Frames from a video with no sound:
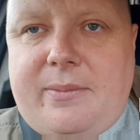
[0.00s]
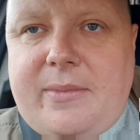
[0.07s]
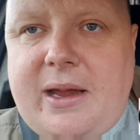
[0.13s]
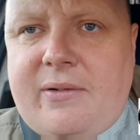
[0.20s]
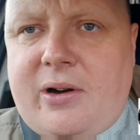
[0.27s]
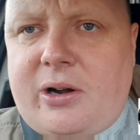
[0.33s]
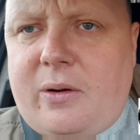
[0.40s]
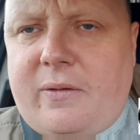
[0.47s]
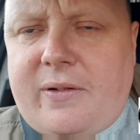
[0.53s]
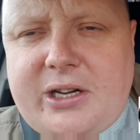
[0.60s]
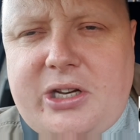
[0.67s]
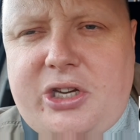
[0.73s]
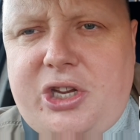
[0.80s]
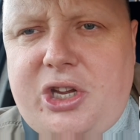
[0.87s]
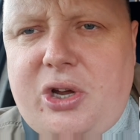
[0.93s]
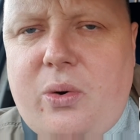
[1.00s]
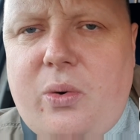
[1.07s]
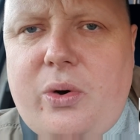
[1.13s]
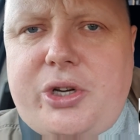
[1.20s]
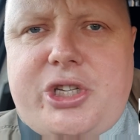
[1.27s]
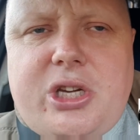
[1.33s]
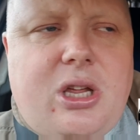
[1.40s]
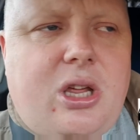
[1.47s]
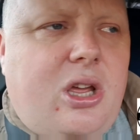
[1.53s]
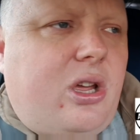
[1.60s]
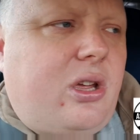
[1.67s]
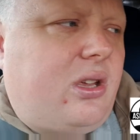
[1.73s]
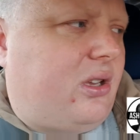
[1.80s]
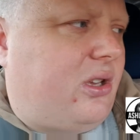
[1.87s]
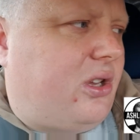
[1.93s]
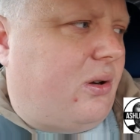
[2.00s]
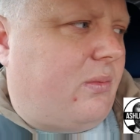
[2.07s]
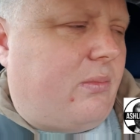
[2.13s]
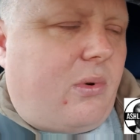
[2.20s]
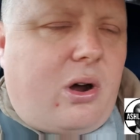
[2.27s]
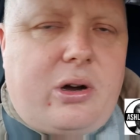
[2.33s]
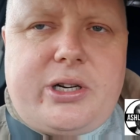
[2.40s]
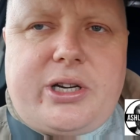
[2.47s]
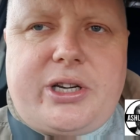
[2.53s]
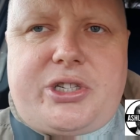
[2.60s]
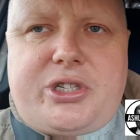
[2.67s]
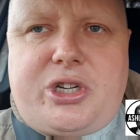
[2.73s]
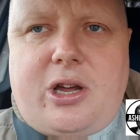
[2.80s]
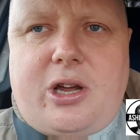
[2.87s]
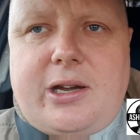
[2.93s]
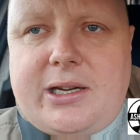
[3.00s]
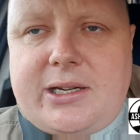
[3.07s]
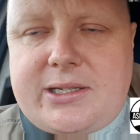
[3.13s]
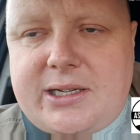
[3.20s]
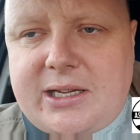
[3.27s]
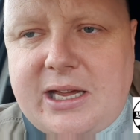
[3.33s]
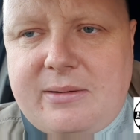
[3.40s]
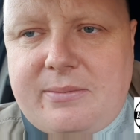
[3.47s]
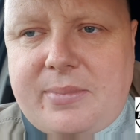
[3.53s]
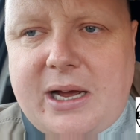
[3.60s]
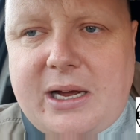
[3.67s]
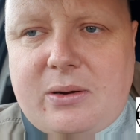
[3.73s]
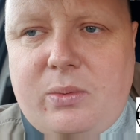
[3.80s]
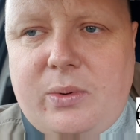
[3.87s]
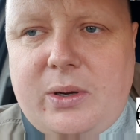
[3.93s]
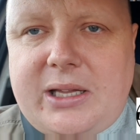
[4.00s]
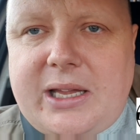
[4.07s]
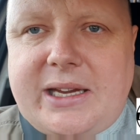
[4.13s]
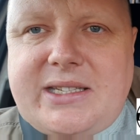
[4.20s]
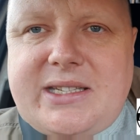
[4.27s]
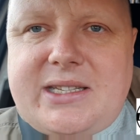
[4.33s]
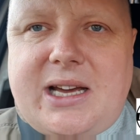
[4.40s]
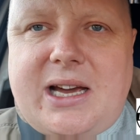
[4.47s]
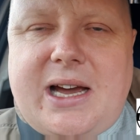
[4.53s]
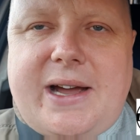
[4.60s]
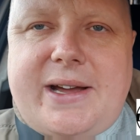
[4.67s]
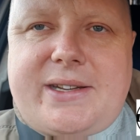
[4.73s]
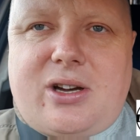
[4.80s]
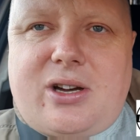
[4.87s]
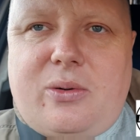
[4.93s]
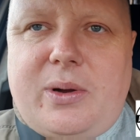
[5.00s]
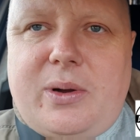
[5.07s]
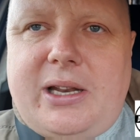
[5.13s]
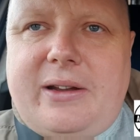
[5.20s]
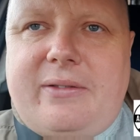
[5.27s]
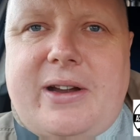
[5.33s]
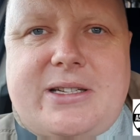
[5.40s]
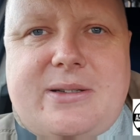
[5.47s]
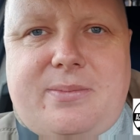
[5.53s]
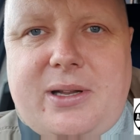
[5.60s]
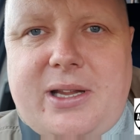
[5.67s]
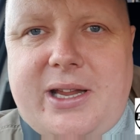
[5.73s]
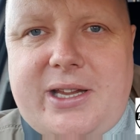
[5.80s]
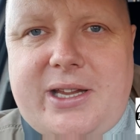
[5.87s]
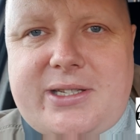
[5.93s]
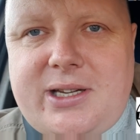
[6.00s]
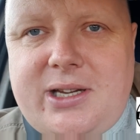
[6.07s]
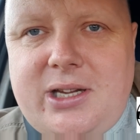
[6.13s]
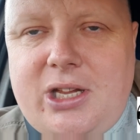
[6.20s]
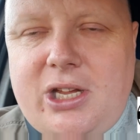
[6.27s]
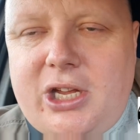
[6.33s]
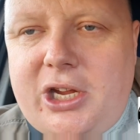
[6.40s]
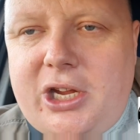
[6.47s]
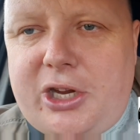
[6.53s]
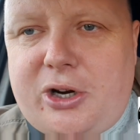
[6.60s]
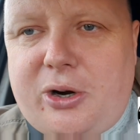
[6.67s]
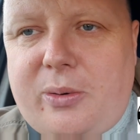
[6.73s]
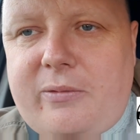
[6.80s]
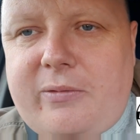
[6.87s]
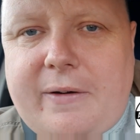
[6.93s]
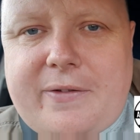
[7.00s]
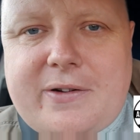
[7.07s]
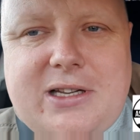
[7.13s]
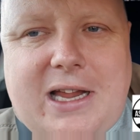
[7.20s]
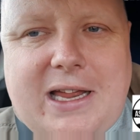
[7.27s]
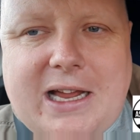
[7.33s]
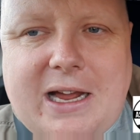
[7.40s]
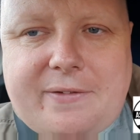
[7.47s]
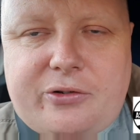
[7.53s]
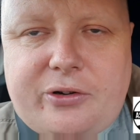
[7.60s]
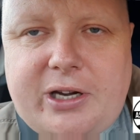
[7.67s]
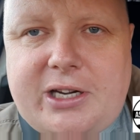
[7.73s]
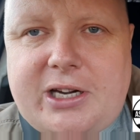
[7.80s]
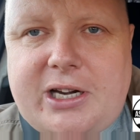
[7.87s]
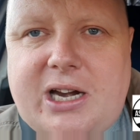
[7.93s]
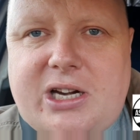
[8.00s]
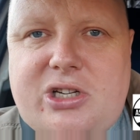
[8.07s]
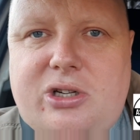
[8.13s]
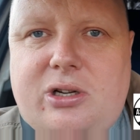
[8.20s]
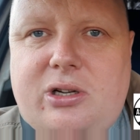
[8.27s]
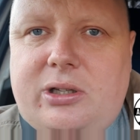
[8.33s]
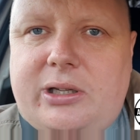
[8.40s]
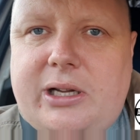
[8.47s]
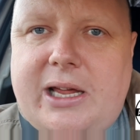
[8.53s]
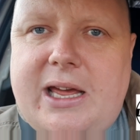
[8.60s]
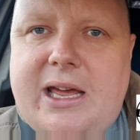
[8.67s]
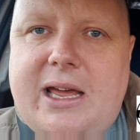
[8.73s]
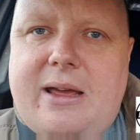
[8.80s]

Almiron, who have had huge, humongous journeys to get back, will they start or will he rest players? You know what Rafa's like after an international